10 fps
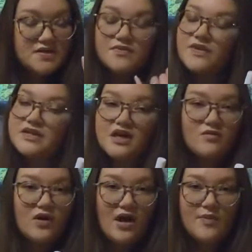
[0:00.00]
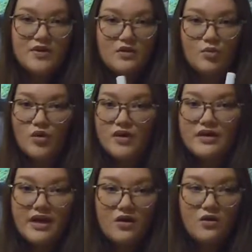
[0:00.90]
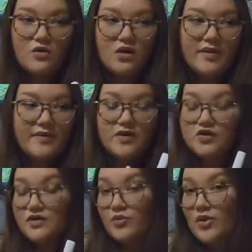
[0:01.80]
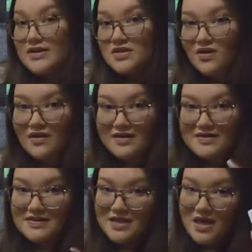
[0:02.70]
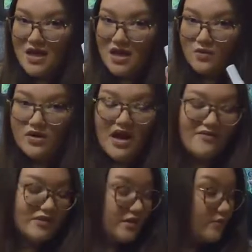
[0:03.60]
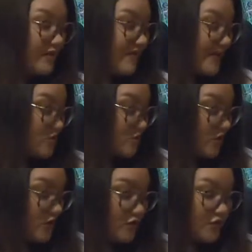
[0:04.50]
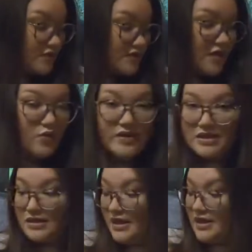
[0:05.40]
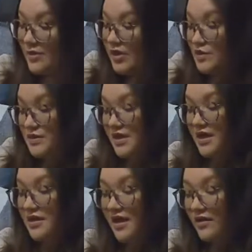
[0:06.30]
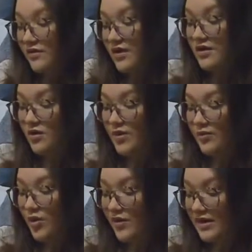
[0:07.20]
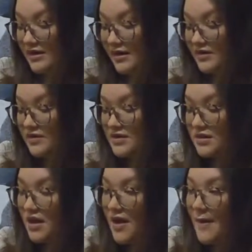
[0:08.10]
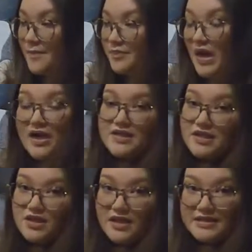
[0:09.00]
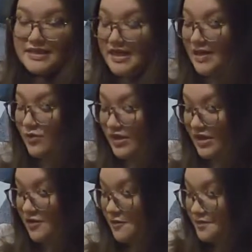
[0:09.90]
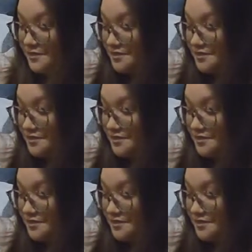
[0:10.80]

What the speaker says: something terrible happen or a broken nail, or maybe they're doing press-ons, want to have a little bit of extra glue. So we didn't end up using it, thankfully. Nobody broke any nails, but it's a good thing to keep with you.